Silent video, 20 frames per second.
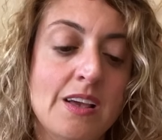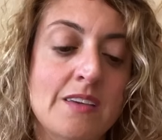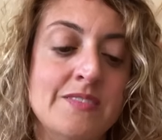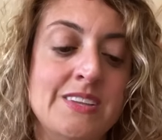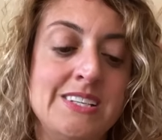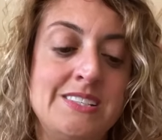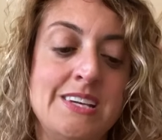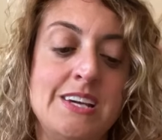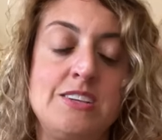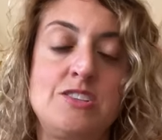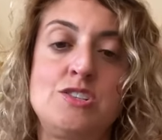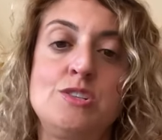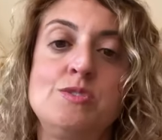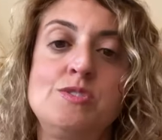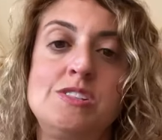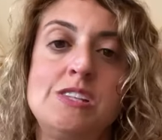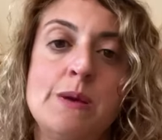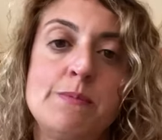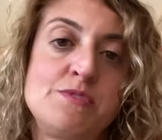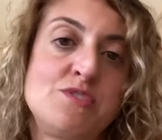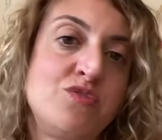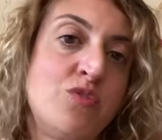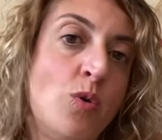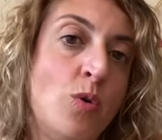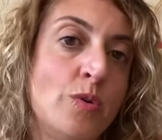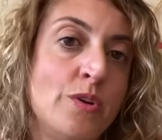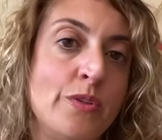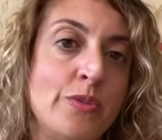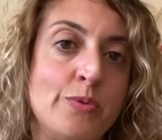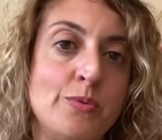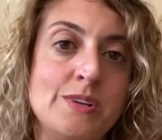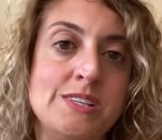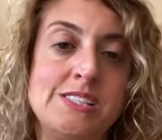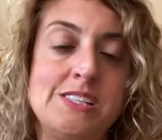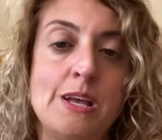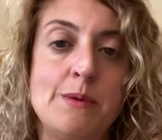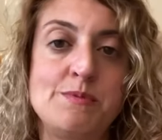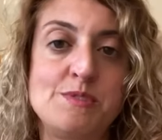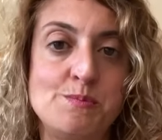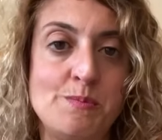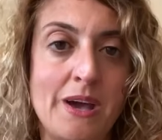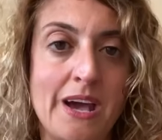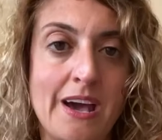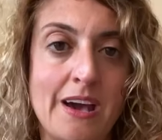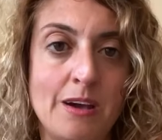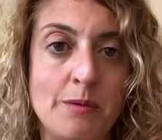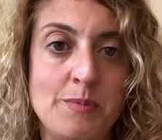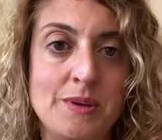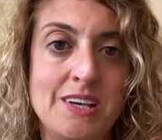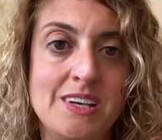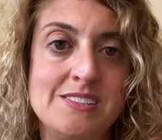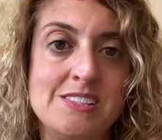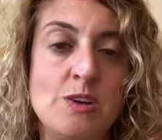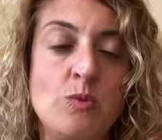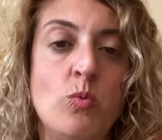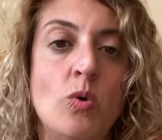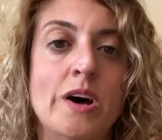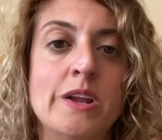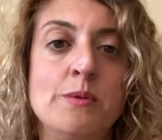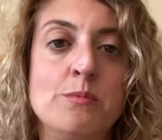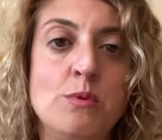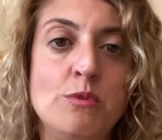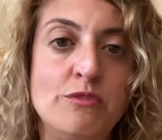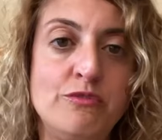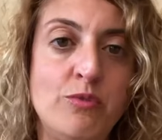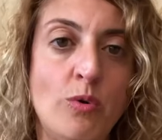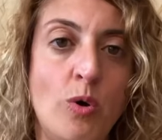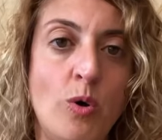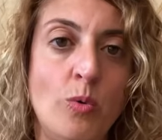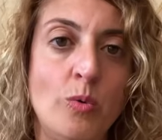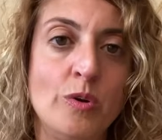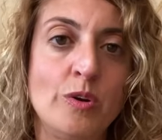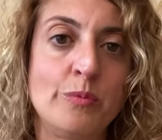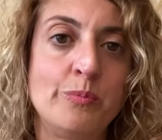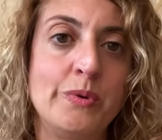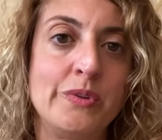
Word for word: They take two steps forward and three steps back because they want to move forward,